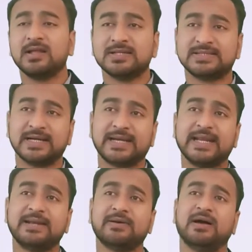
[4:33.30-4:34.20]

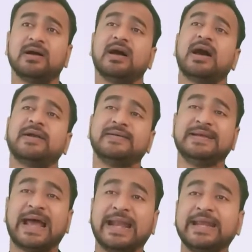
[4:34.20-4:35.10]
certain are
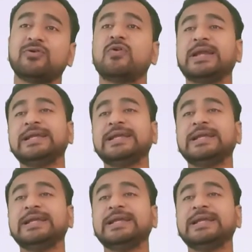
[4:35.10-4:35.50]
direct or